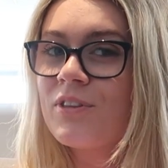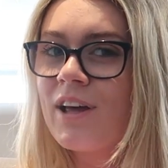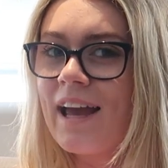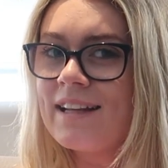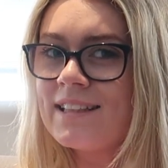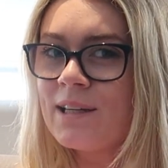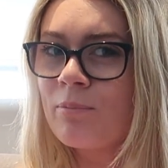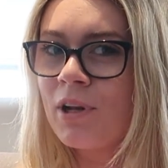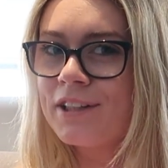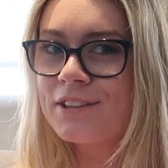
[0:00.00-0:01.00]
the 18
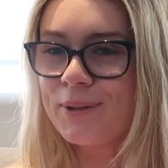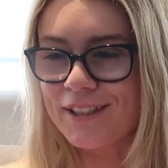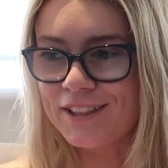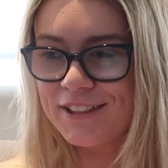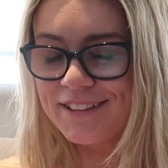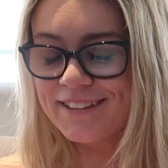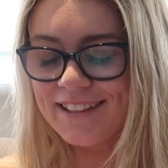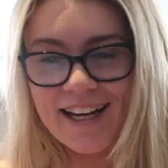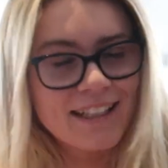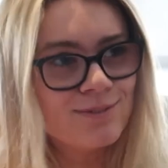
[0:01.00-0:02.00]
plus questions
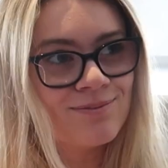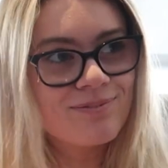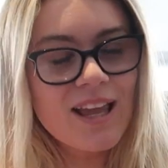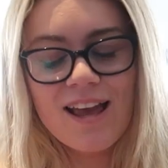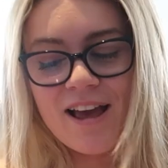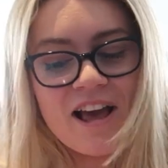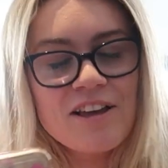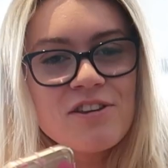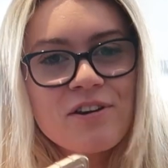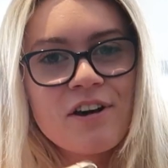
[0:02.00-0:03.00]
then.
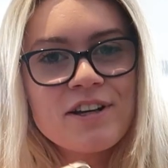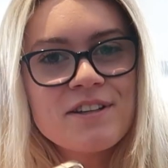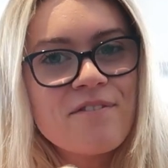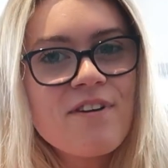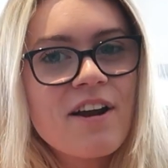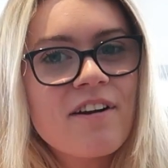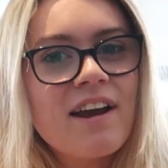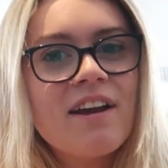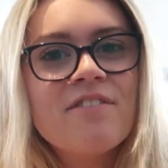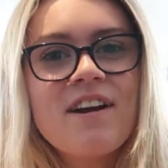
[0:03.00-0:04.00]
You guys are
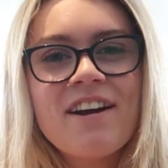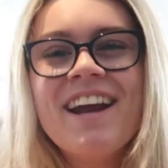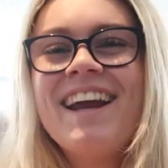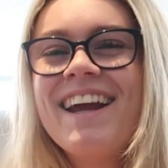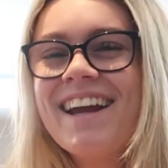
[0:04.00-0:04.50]
very, very